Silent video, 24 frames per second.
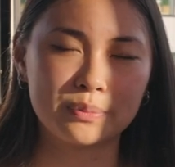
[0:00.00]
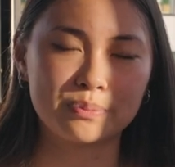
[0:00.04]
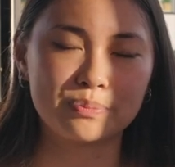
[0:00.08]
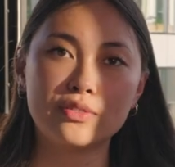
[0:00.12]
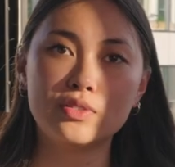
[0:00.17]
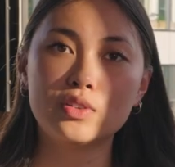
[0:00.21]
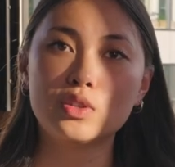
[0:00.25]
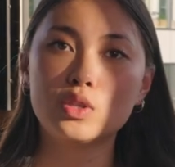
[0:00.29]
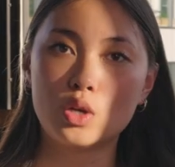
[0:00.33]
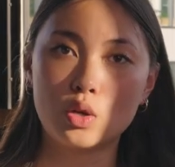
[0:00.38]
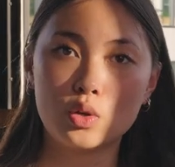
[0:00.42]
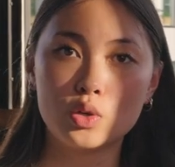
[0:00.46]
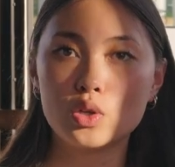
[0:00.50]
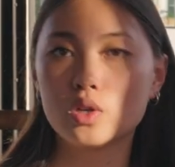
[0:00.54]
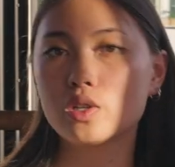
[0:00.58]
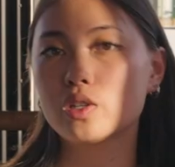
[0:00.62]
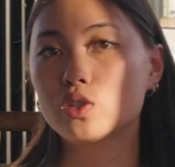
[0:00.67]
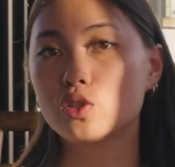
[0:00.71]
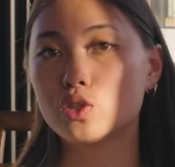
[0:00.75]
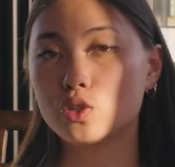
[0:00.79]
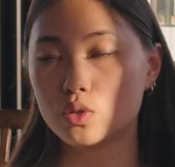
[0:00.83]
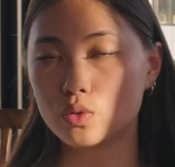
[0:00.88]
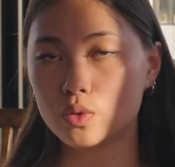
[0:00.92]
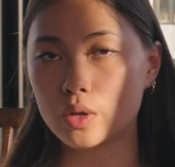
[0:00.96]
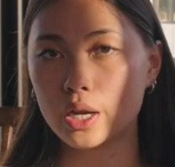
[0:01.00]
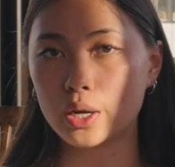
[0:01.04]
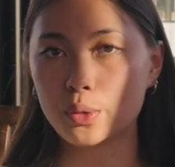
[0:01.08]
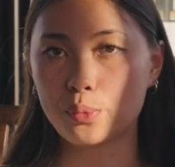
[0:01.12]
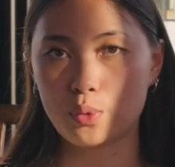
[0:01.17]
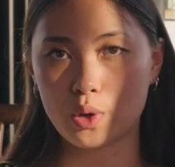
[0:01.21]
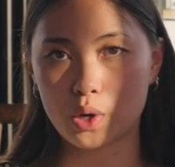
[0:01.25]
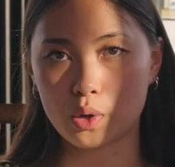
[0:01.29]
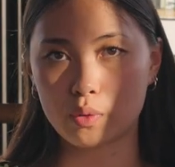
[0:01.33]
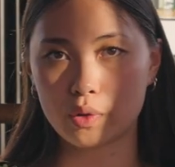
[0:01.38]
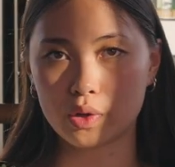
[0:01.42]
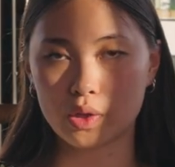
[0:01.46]
Even though you do get to
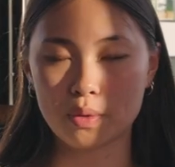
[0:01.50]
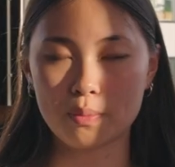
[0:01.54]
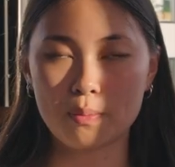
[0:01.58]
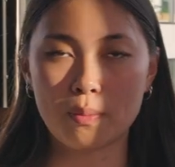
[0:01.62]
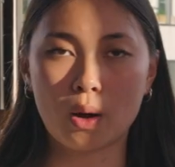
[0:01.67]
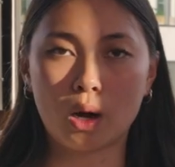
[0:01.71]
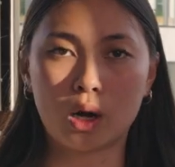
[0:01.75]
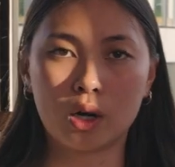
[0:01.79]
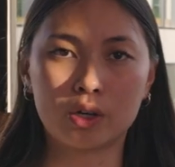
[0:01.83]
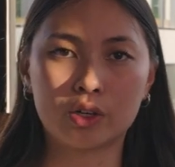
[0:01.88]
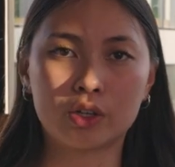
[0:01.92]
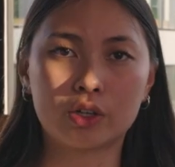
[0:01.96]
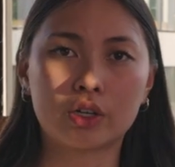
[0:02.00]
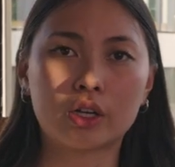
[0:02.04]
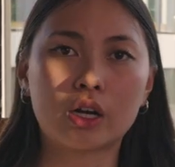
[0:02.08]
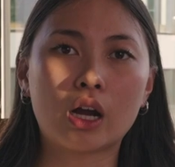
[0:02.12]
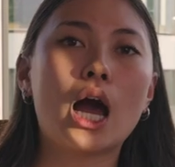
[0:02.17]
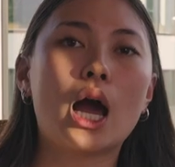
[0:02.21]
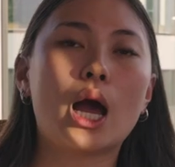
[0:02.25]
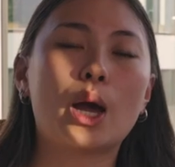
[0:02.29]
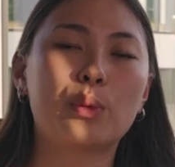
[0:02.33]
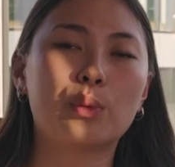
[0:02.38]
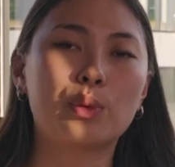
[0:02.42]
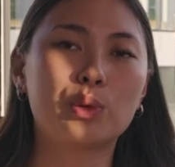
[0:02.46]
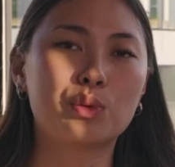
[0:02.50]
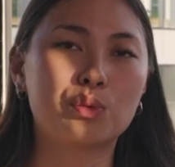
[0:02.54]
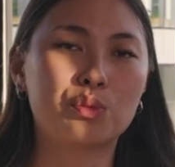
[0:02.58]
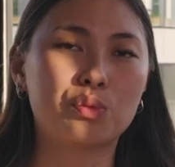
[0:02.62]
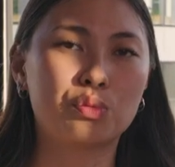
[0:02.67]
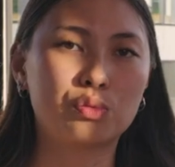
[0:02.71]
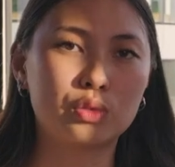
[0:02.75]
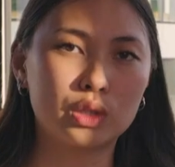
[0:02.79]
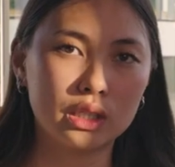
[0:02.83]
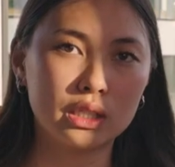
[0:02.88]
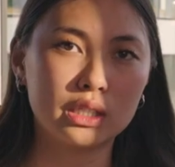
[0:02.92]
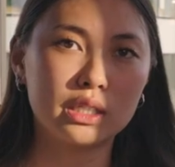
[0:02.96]
work with a partner, I
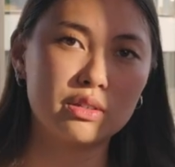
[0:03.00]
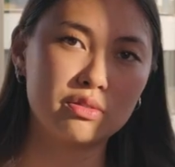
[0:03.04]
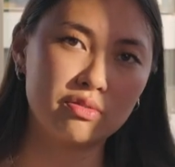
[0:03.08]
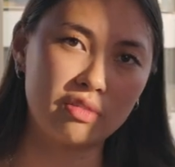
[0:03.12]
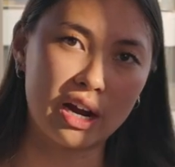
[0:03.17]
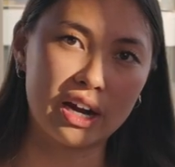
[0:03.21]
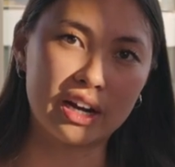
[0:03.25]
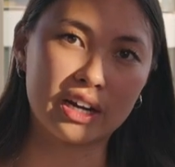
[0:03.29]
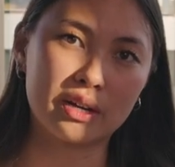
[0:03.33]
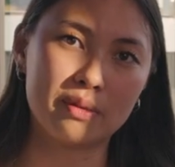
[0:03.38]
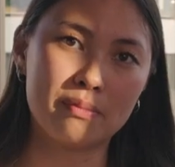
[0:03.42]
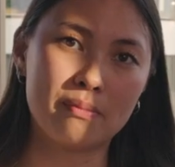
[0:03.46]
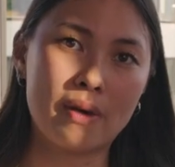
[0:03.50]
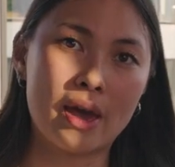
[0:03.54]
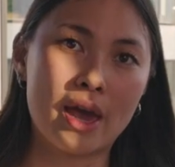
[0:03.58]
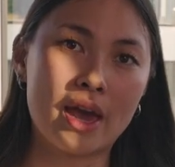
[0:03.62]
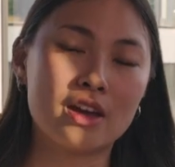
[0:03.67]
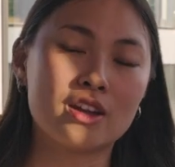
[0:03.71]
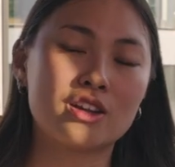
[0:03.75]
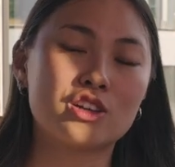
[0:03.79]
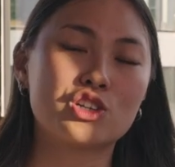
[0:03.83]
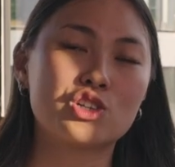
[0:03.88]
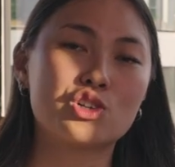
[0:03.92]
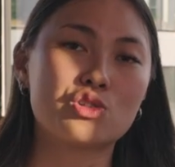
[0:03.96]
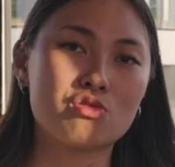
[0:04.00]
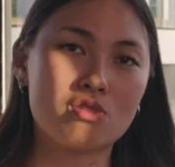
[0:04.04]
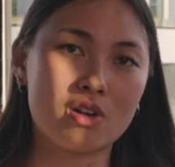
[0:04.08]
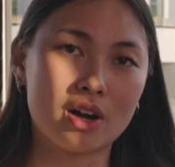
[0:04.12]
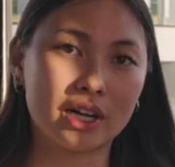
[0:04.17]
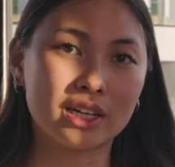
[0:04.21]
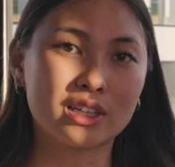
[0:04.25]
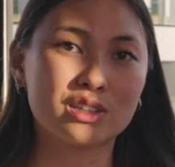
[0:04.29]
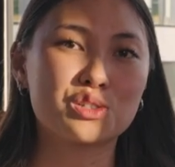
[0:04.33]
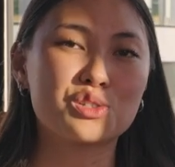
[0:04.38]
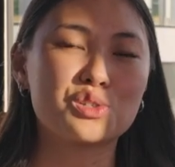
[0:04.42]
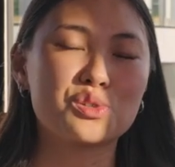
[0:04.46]
would really recommend
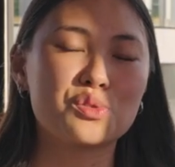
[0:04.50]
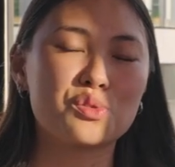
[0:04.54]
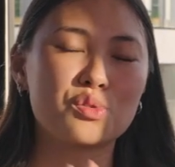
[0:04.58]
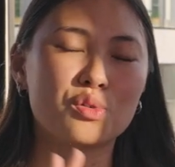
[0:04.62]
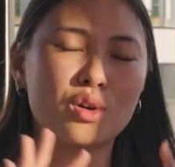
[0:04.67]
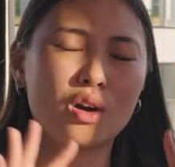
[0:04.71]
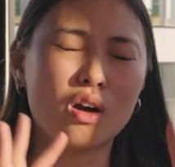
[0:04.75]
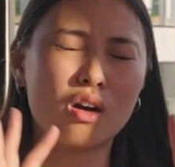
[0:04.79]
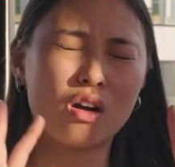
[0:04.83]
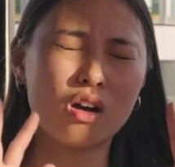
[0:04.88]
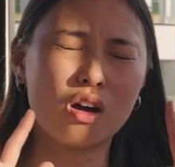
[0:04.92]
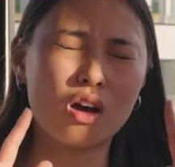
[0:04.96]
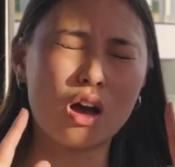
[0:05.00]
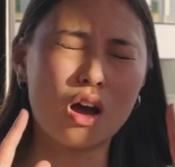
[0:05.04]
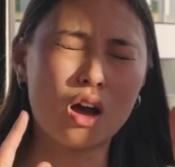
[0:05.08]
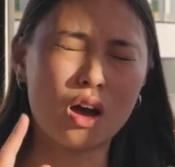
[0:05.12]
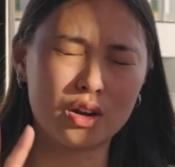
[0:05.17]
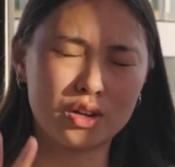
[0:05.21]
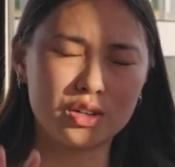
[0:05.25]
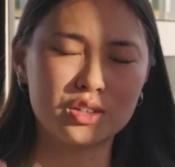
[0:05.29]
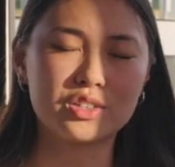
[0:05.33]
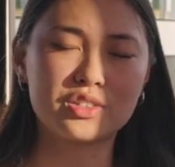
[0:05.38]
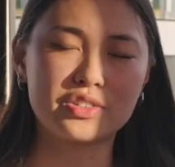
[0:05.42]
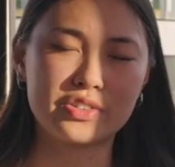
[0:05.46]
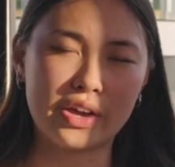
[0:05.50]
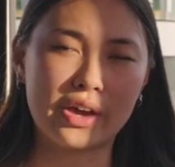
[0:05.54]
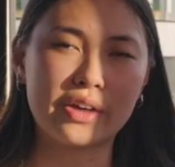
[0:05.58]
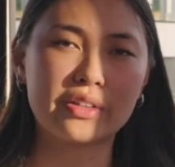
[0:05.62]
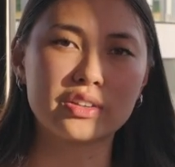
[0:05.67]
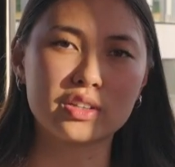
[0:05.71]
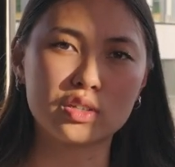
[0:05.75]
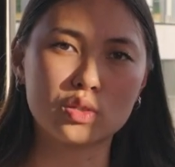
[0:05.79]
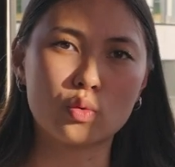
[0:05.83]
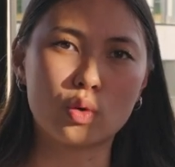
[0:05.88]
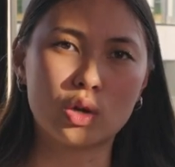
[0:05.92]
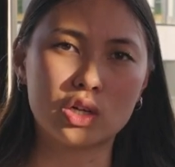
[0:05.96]
trying to understand
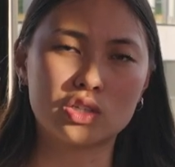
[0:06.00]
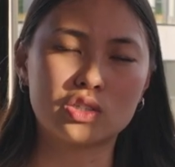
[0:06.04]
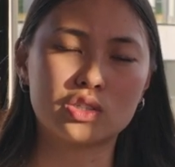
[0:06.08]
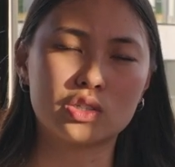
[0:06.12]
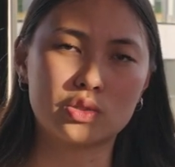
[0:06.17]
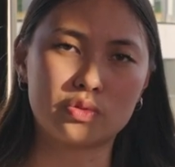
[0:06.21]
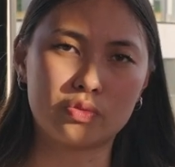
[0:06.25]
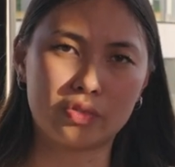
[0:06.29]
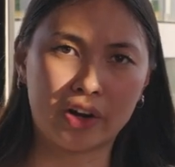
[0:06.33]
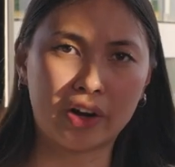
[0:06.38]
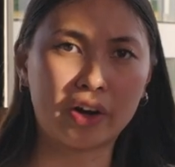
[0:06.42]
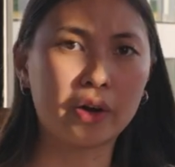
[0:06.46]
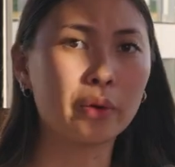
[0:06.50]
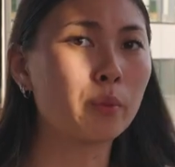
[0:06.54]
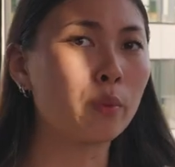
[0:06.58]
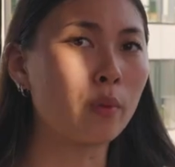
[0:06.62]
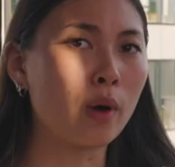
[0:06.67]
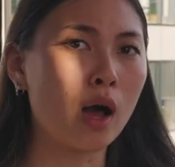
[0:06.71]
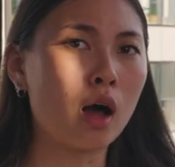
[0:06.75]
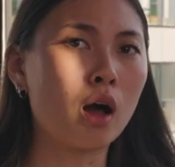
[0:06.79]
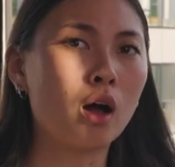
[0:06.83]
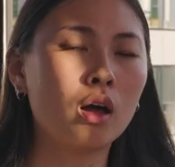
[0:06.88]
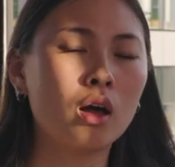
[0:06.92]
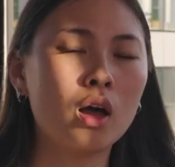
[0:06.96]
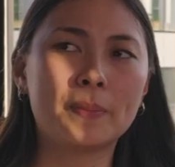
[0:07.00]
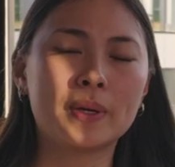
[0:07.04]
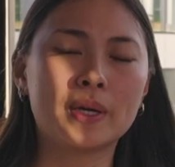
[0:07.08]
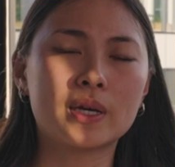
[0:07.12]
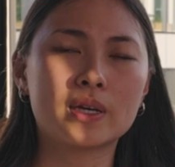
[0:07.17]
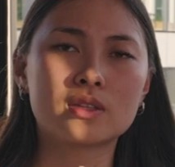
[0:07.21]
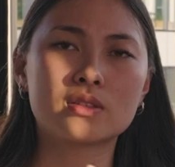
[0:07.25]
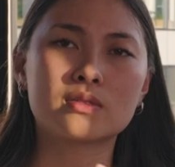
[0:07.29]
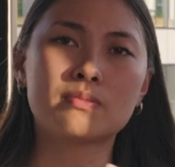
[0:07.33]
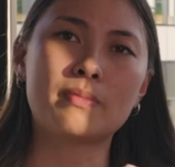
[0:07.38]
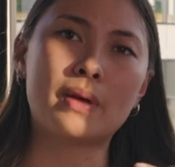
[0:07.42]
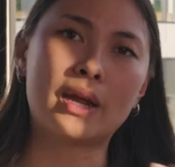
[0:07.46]
these questions very well,
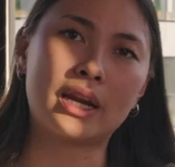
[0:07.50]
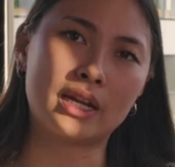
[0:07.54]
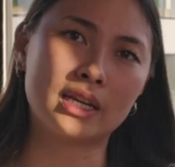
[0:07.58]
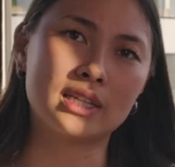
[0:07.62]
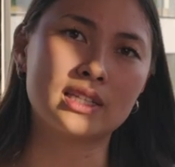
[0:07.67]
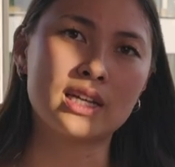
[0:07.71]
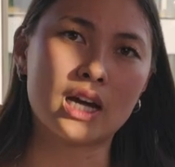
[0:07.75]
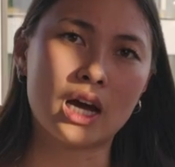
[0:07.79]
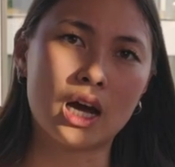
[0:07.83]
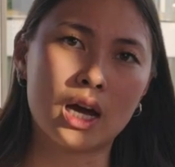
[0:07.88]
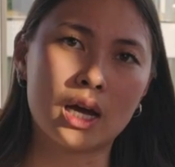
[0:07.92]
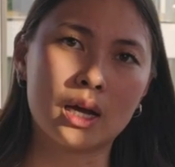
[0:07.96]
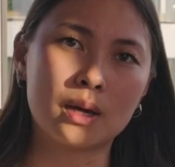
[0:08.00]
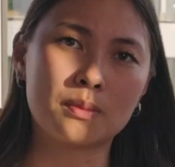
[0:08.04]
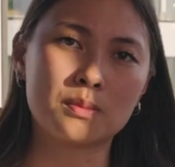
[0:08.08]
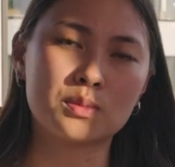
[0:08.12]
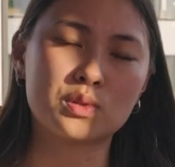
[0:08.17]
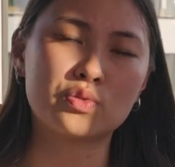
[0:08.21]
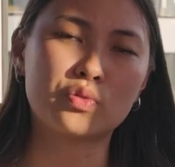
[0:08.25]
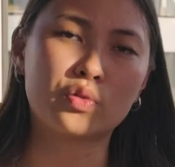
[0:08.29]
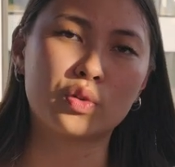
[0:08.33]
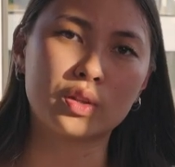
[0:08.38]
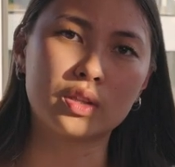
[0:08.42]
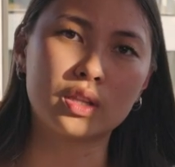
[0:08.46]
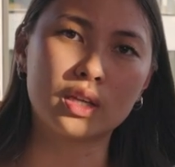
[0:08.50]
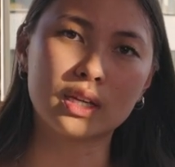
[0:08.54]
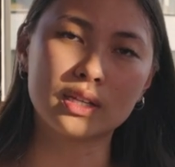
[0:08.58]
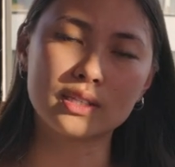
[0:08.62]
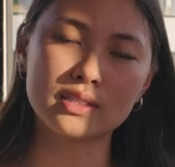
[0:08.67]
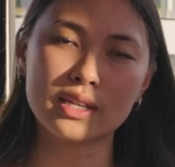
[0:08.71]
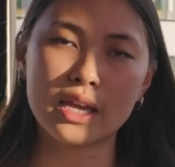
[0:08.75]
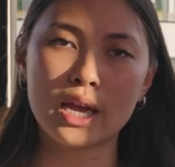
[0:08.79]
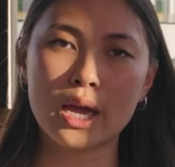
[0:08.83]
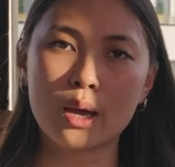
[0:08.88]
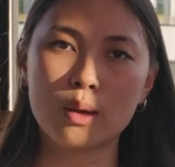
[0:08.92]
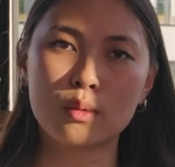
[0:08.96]
because many times for the
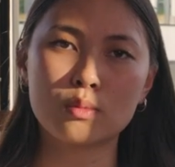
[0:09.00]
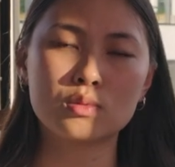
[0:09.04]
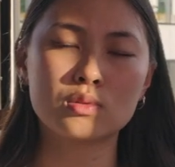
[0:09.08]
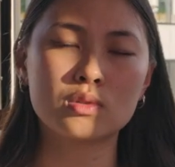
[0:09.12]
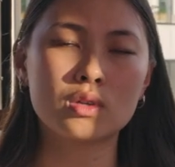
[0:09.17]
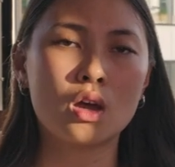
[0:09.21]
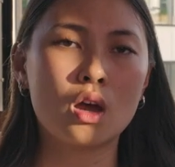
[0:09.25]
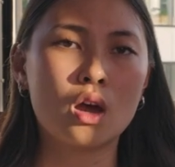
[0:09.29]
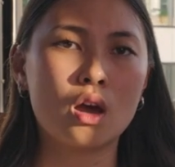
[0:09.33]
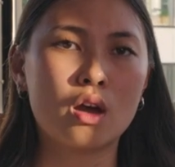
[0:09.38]
exams,